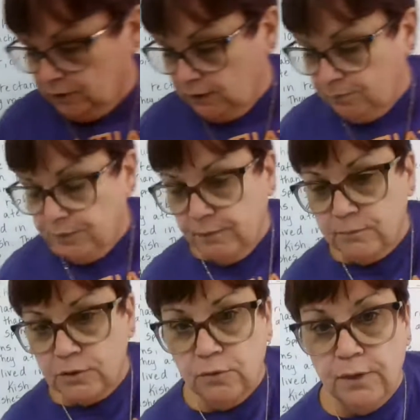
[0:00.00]
keep
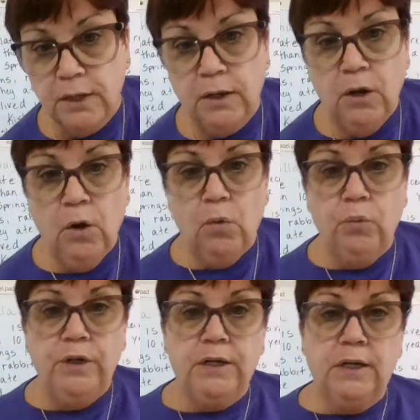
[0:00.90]
them so that
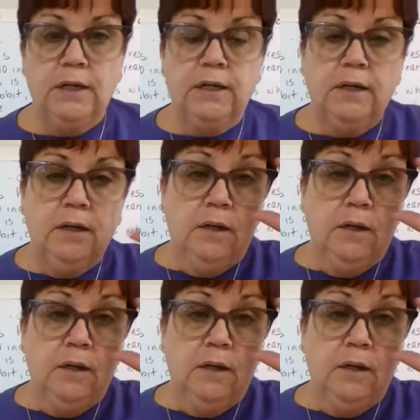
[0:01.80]
we can